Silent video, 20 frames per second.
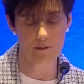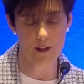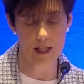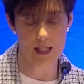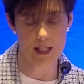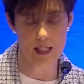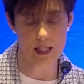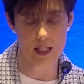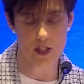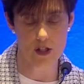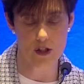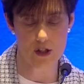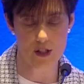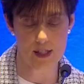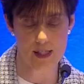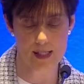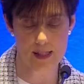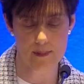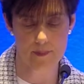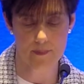teachers,
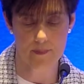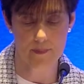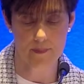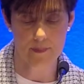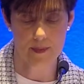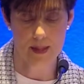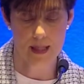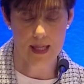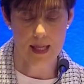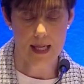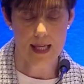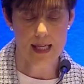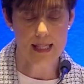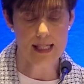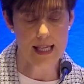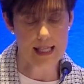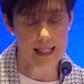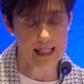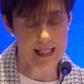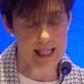
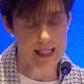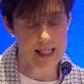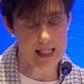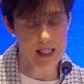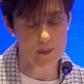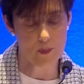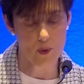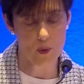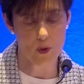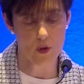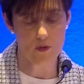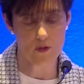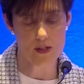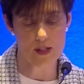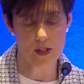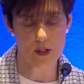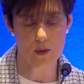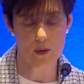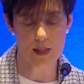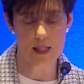dedicated support for
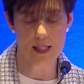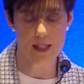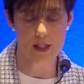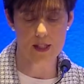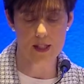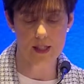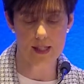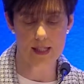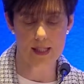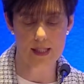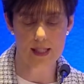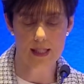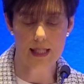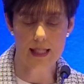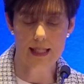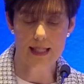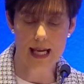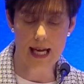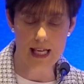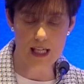school leaders,
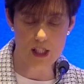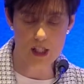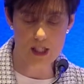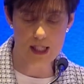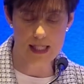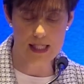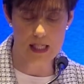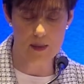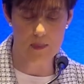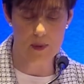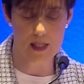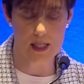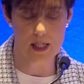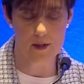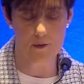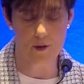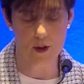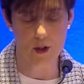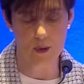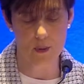national CPD
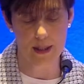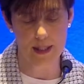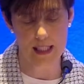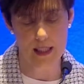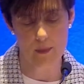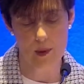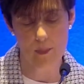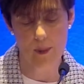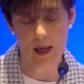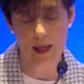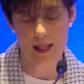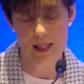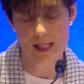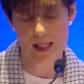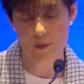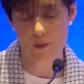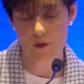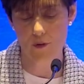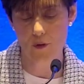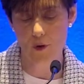for curriculum and policy
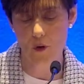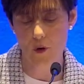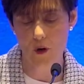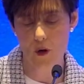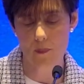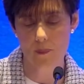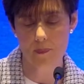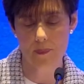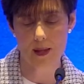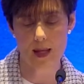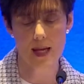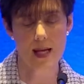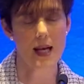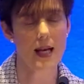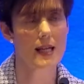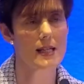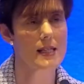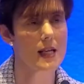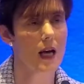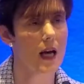reform,
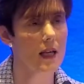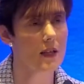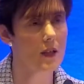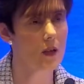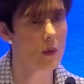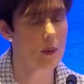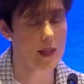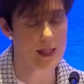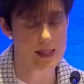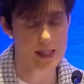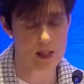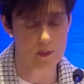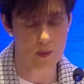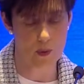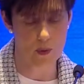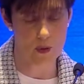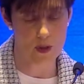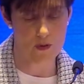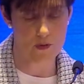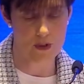and ongoing
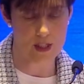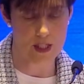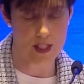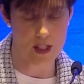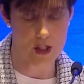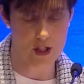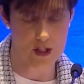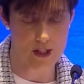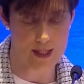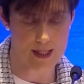support for teachers.